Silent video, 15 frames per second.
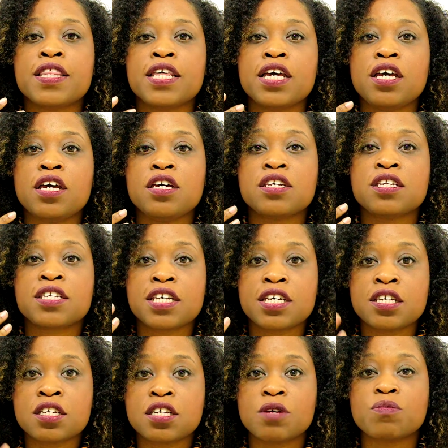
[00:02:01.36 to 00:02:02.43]
the
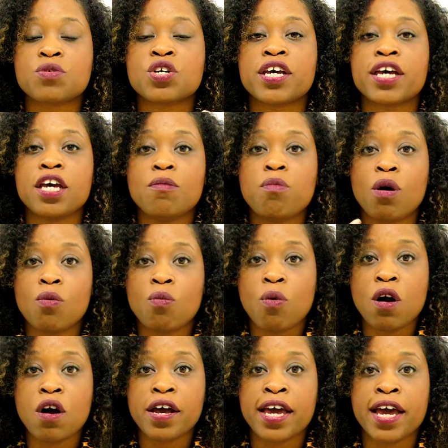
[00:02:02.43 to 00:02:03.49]
system to keep on
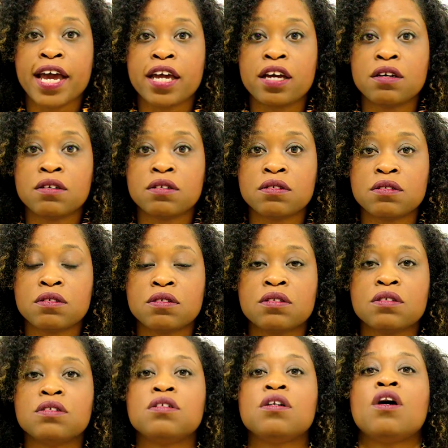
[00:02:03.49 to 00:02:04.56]
working,
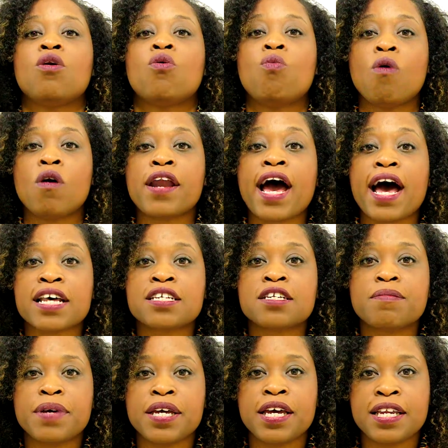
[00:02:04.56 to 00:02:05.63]
one has
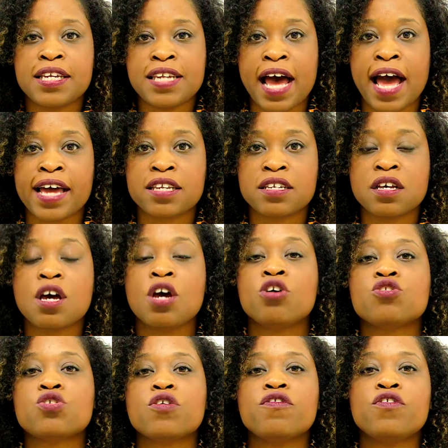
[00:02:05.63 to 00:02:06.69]
to be in debt.
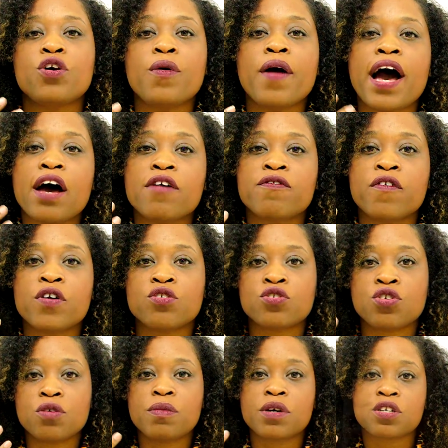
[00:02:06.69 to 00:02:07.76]
So if you have
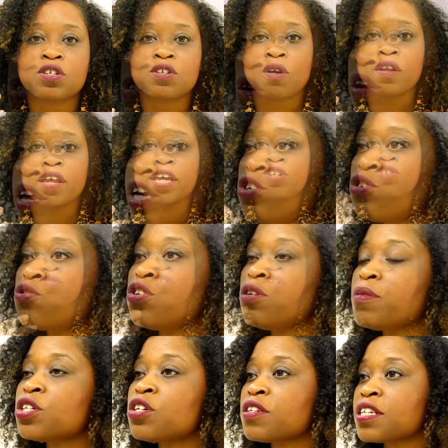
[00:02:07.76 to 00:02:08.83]
too much knowledge or too
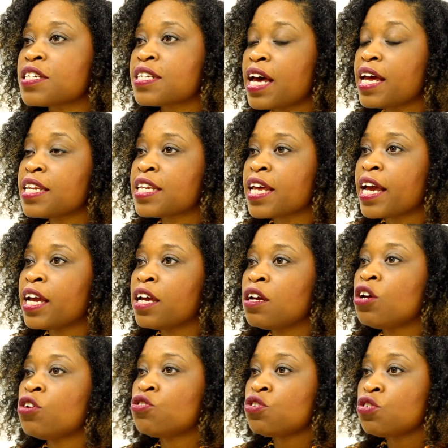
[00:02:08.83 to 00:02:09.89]
much
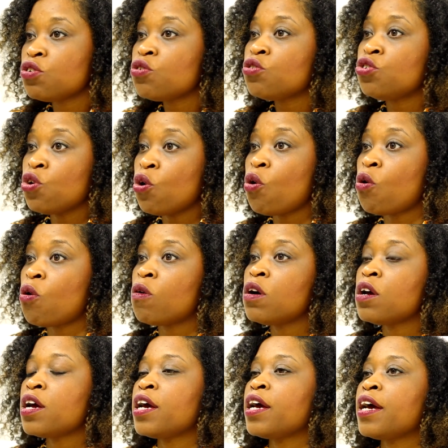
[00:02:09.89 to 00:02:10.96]
understanding to
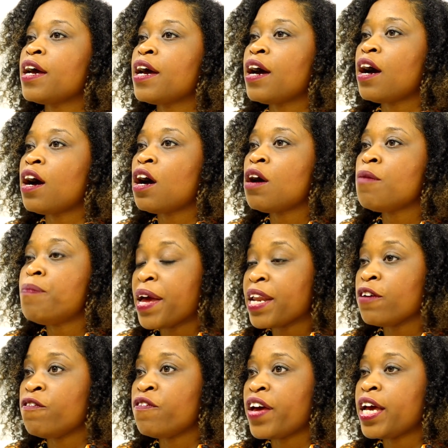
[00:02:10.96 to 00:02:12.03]
your
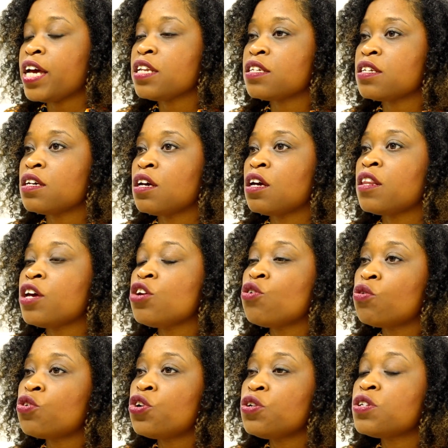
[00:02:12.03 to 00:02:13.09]
benefit, that
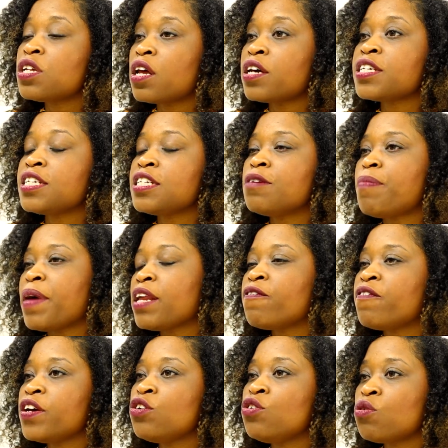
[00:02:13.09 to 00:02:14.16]
you're utilising to
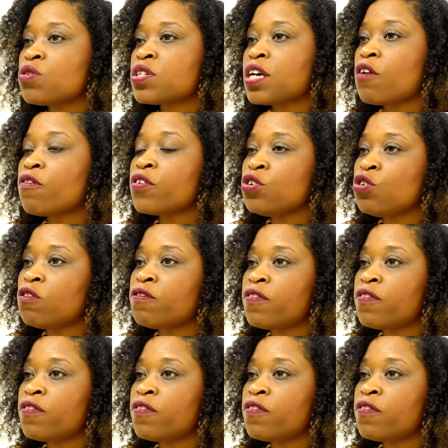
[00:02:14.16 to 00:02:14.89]
benefit yourself and your